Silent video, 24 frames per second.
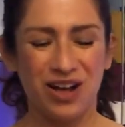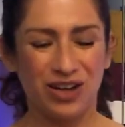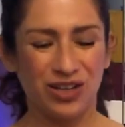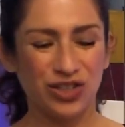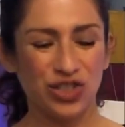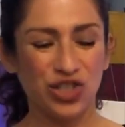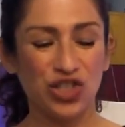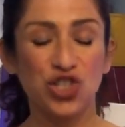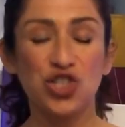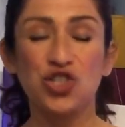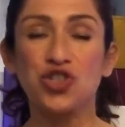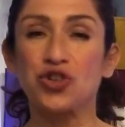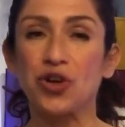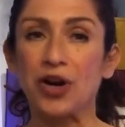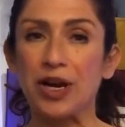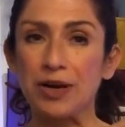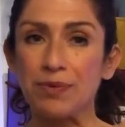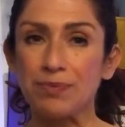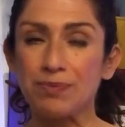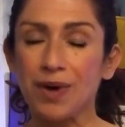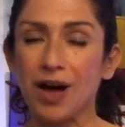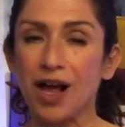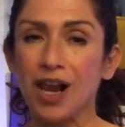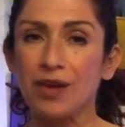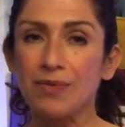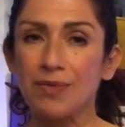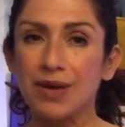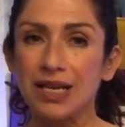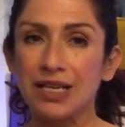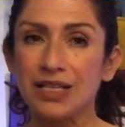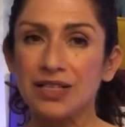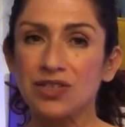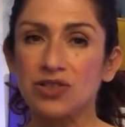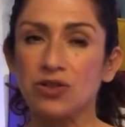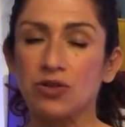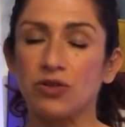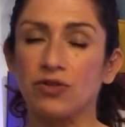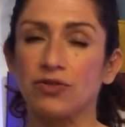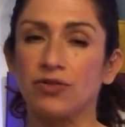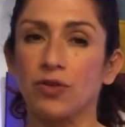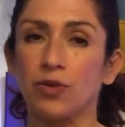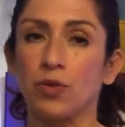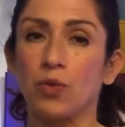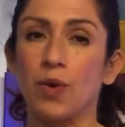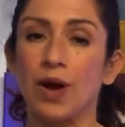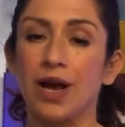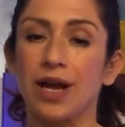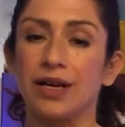straight palmas are
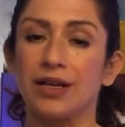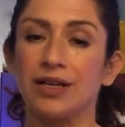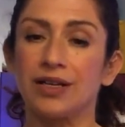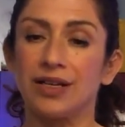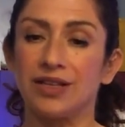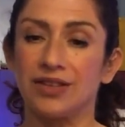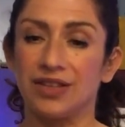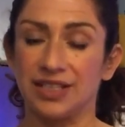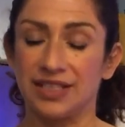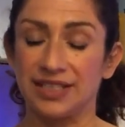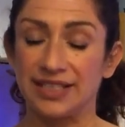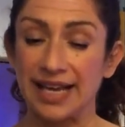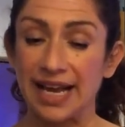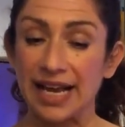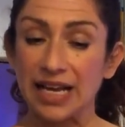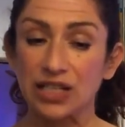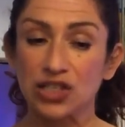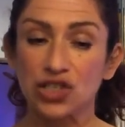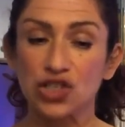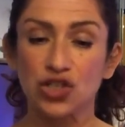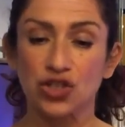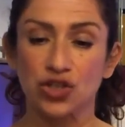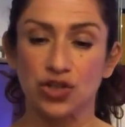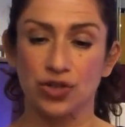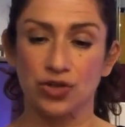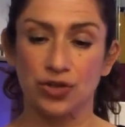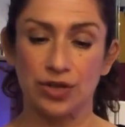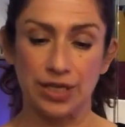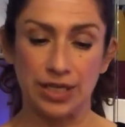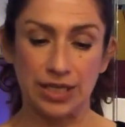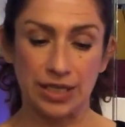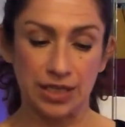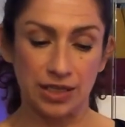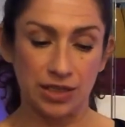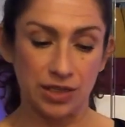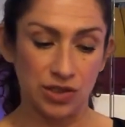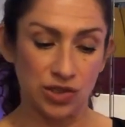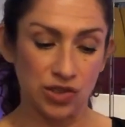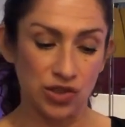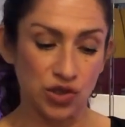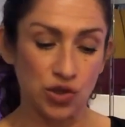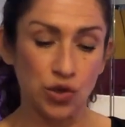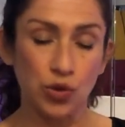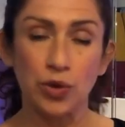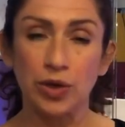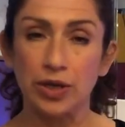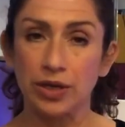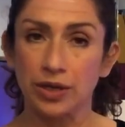for when the dancer is
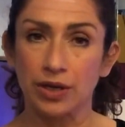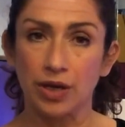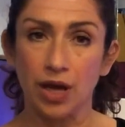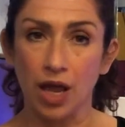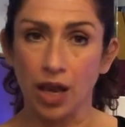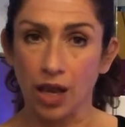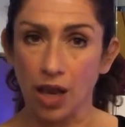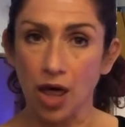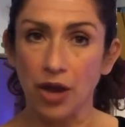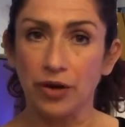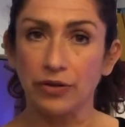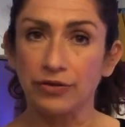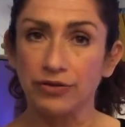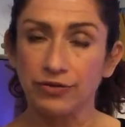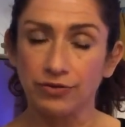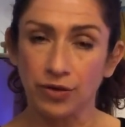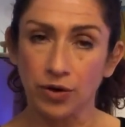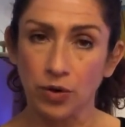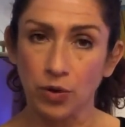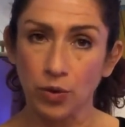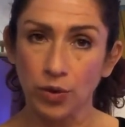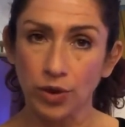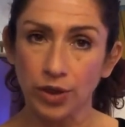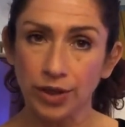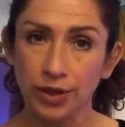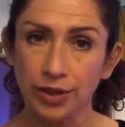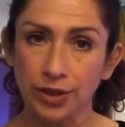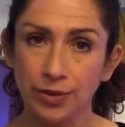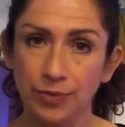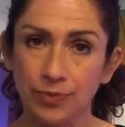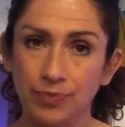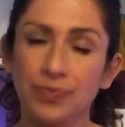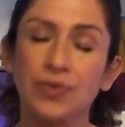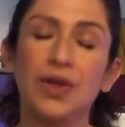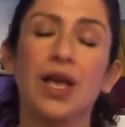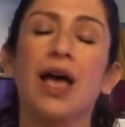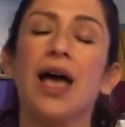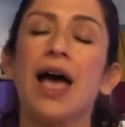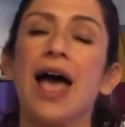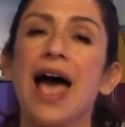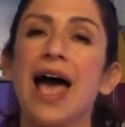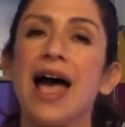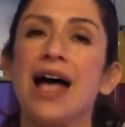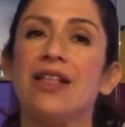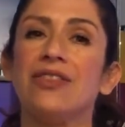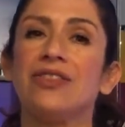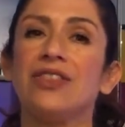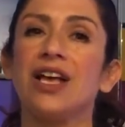doing a lot of footwork.
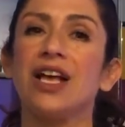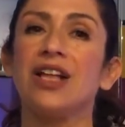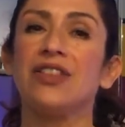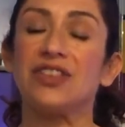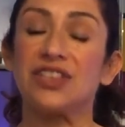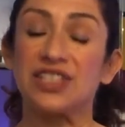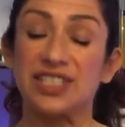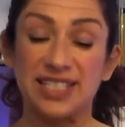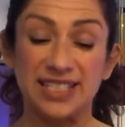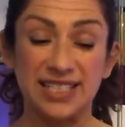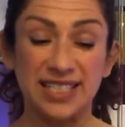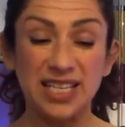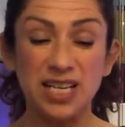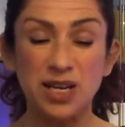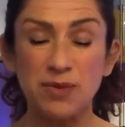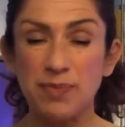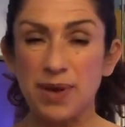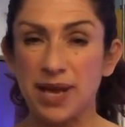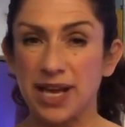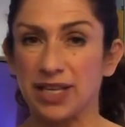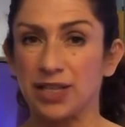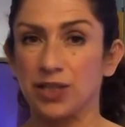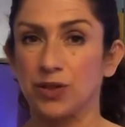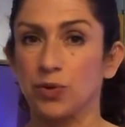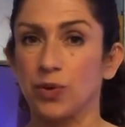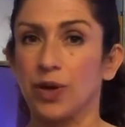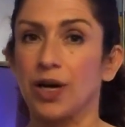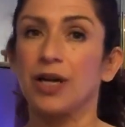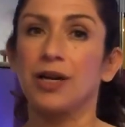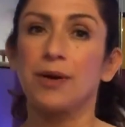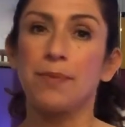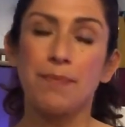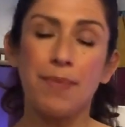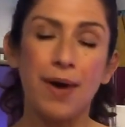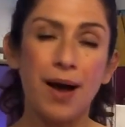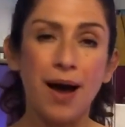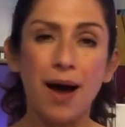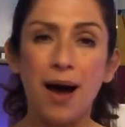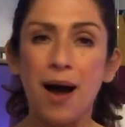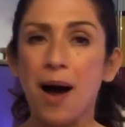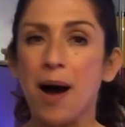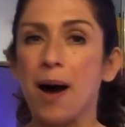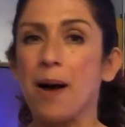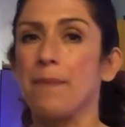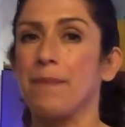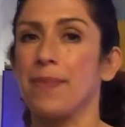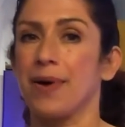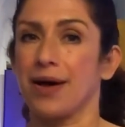And then the syncopated one,
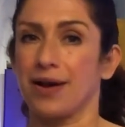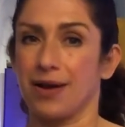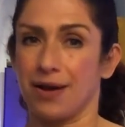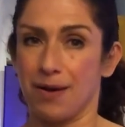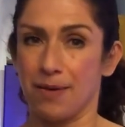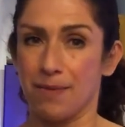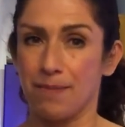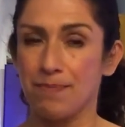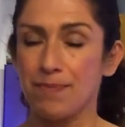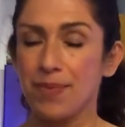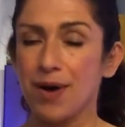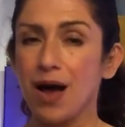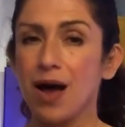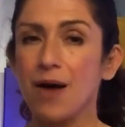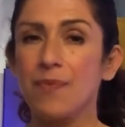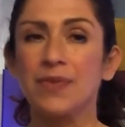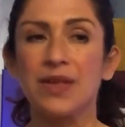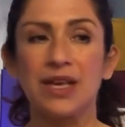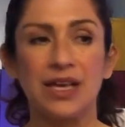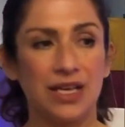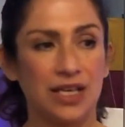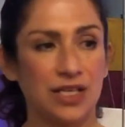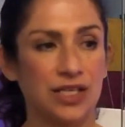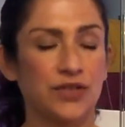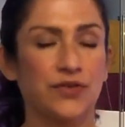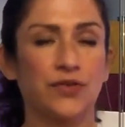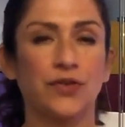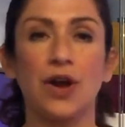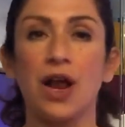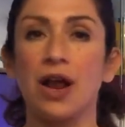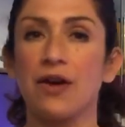ba, ba, dum, bum, is for